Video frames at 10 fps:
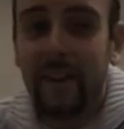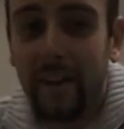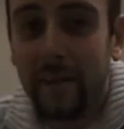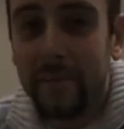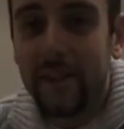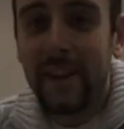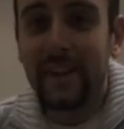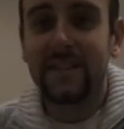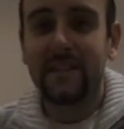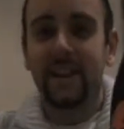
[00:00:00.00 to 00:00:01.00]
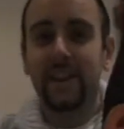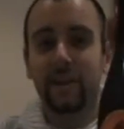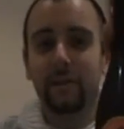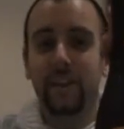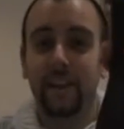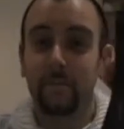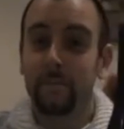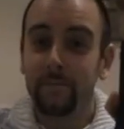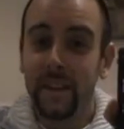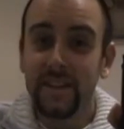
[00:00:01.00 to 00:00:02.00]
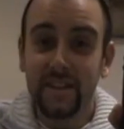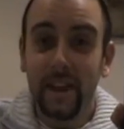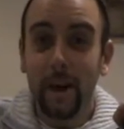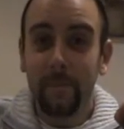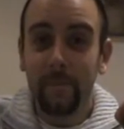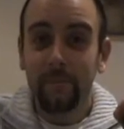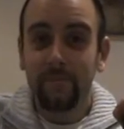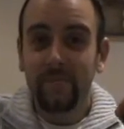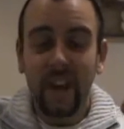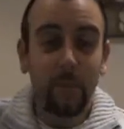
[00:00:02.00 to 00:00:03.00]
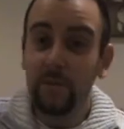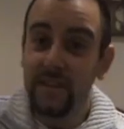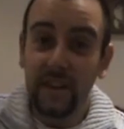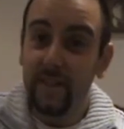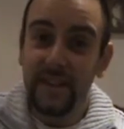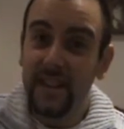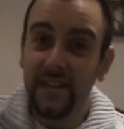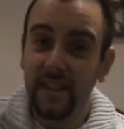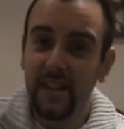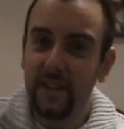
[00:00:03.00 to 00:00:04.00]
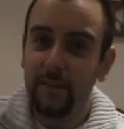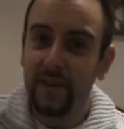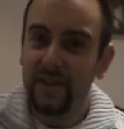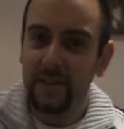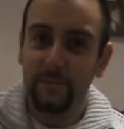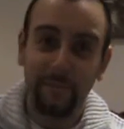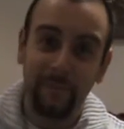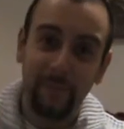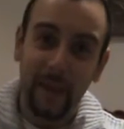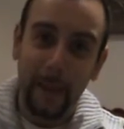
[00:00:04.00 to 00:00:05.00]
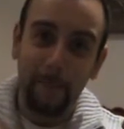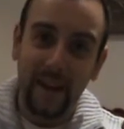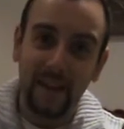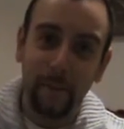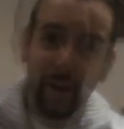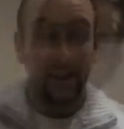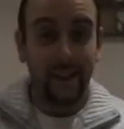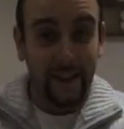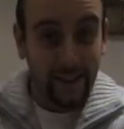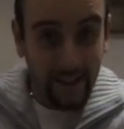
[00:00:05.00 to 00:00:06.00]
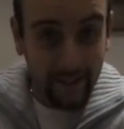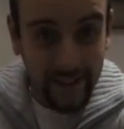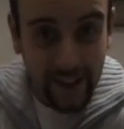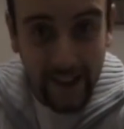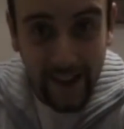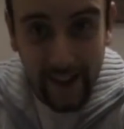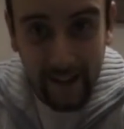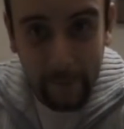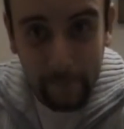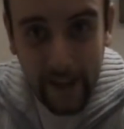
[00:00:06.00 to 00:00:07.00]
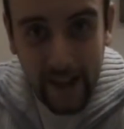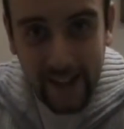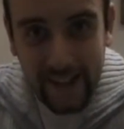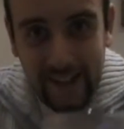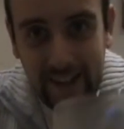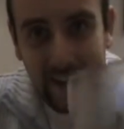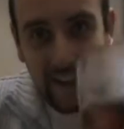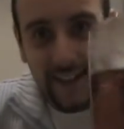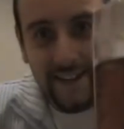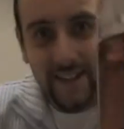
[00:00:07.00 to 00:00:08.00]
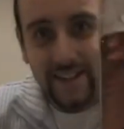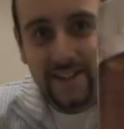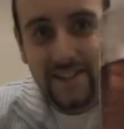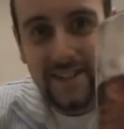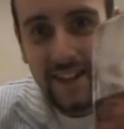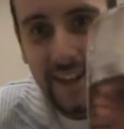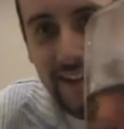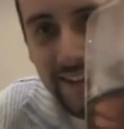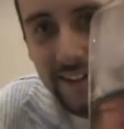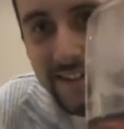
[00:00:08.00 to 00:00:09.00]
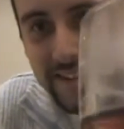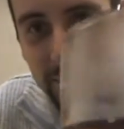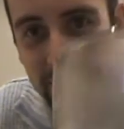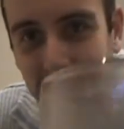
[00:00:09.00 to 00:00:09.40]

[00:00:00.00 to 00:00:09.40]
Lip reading: little thing heated up, and we'll see if it tastes any different. Back in a mo. Okay, I'm back. And as you can see, nice old,